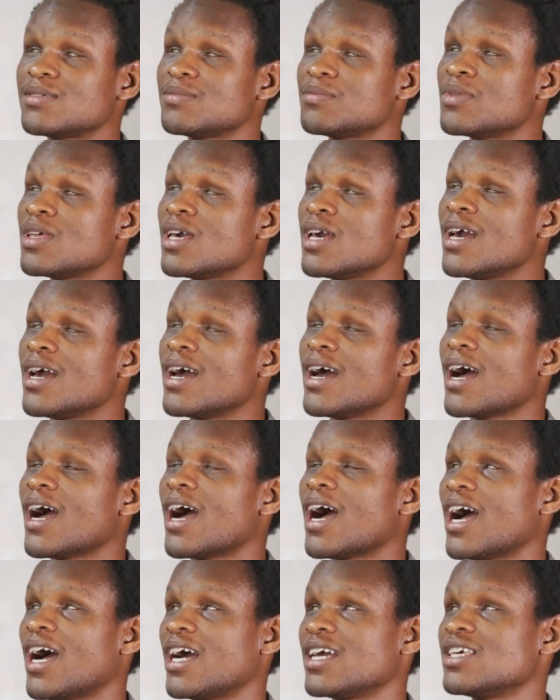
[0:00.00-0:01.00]
a team
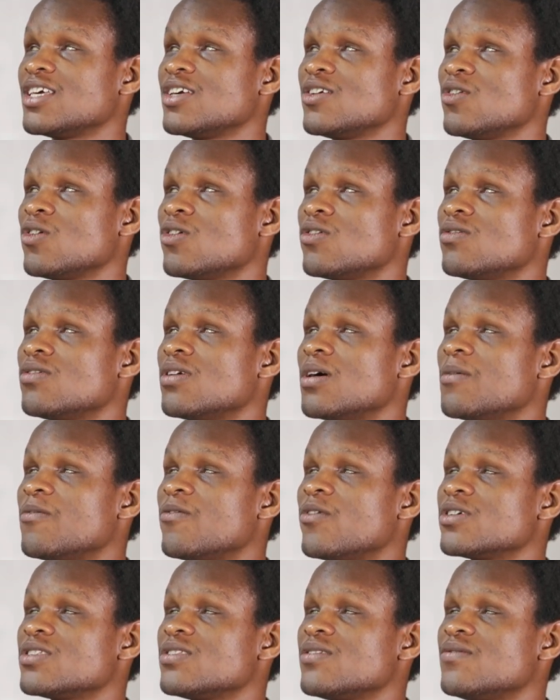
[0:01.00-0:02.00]
hanging
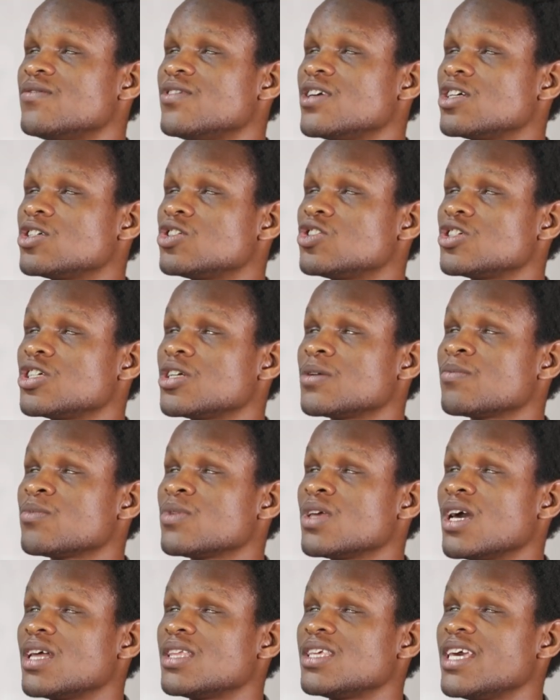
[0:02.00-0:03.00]
on for the victory.
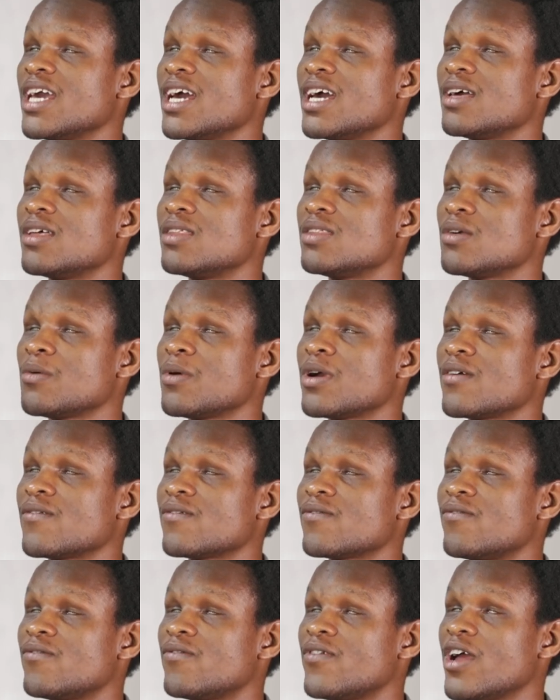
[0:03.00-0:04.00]
Yeah, they
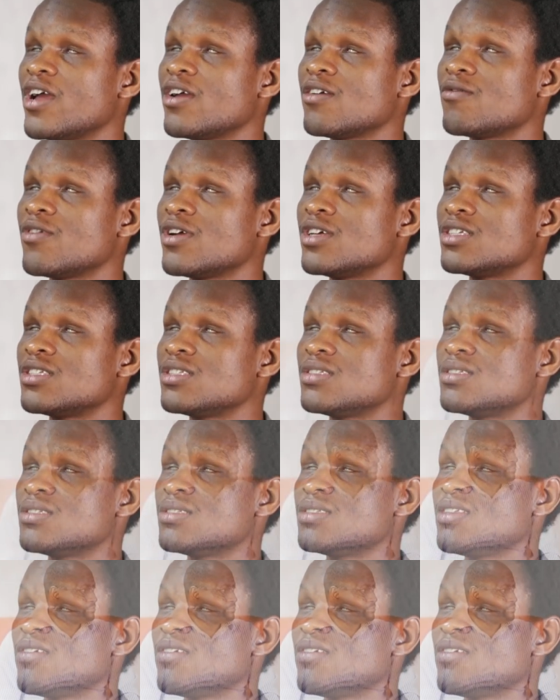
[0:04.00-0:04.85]
were very great